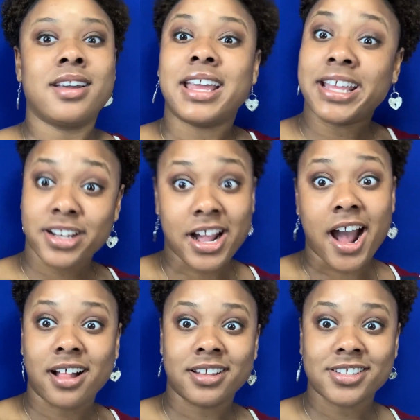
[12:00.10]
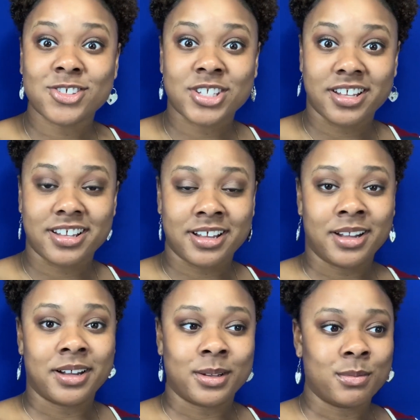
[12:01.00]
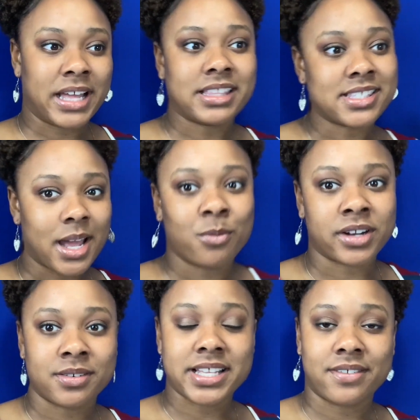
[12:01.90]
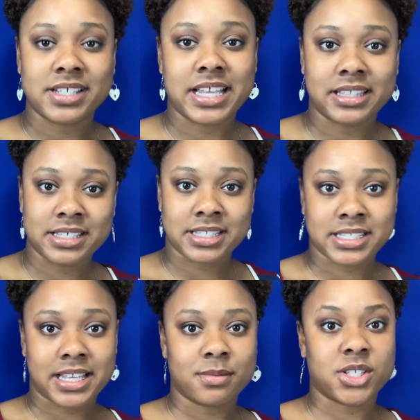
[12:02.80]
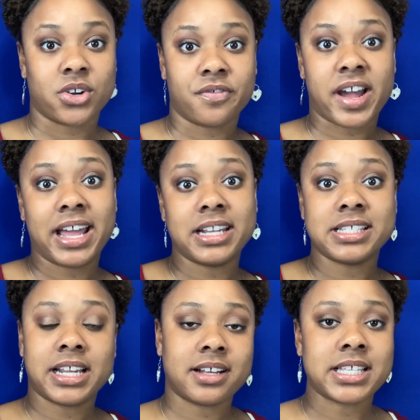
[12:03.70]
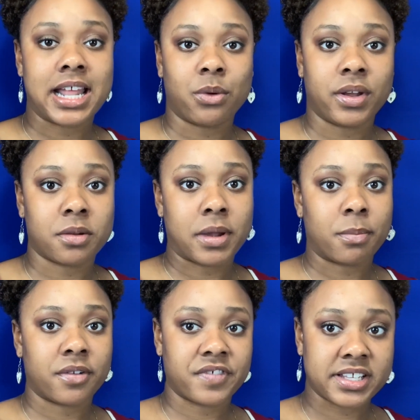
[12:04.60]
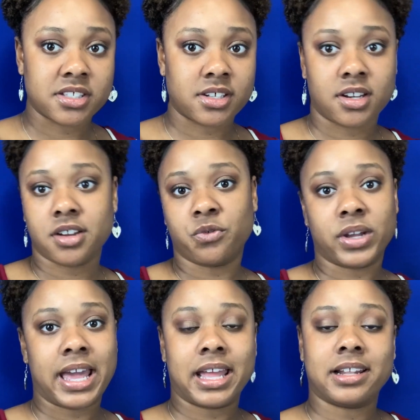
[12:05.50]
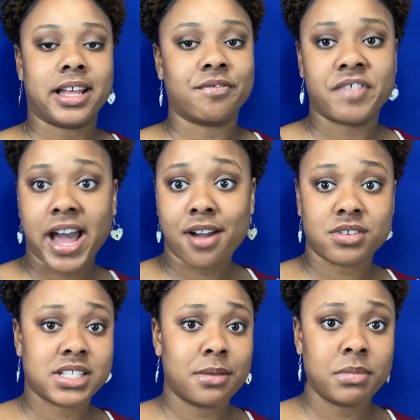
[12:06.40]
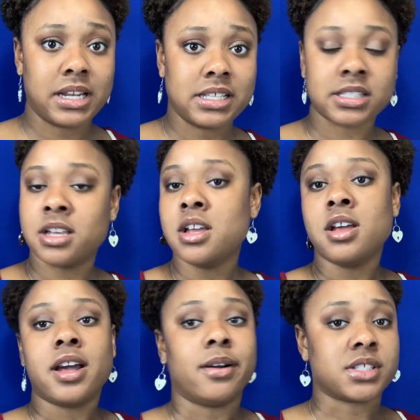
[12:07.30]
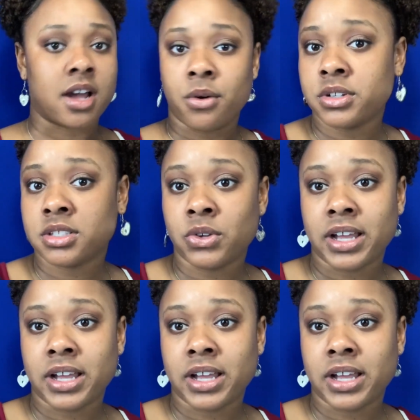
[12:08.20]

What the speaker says: in college at the time when I was having to take this exam. So if I had to sit outside and wait on my professor, if we had like 5 or 10 minutes, I was always